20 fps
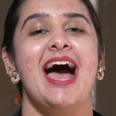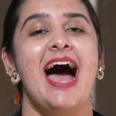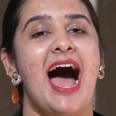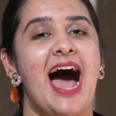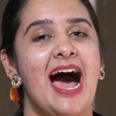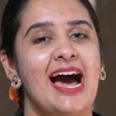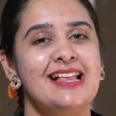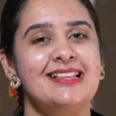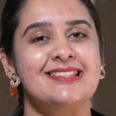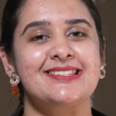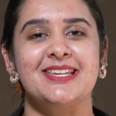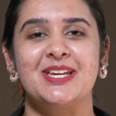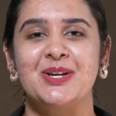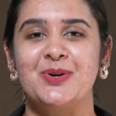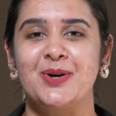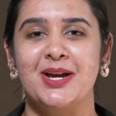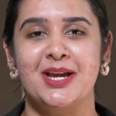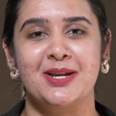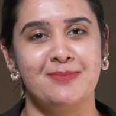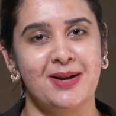I'll see
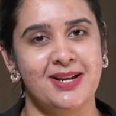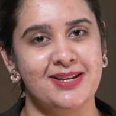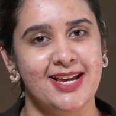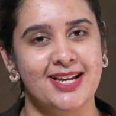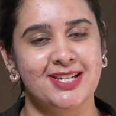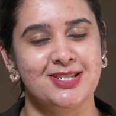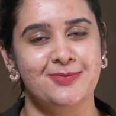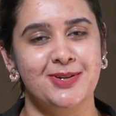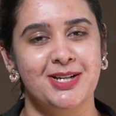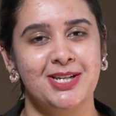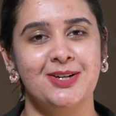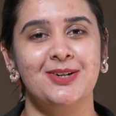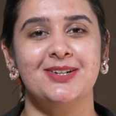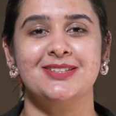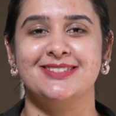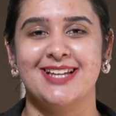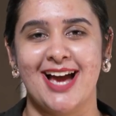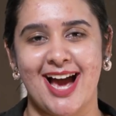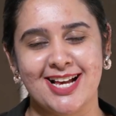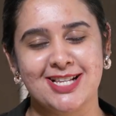you in my next video.
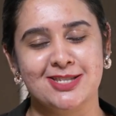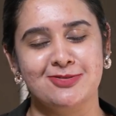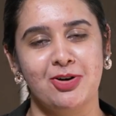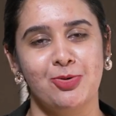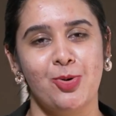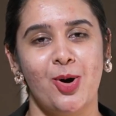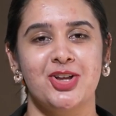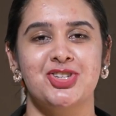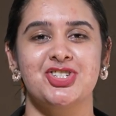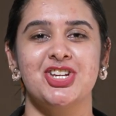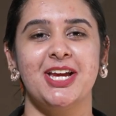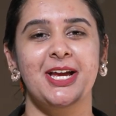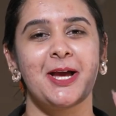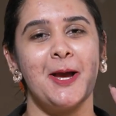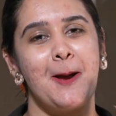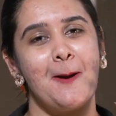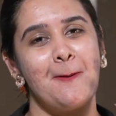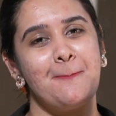Thanks for watching.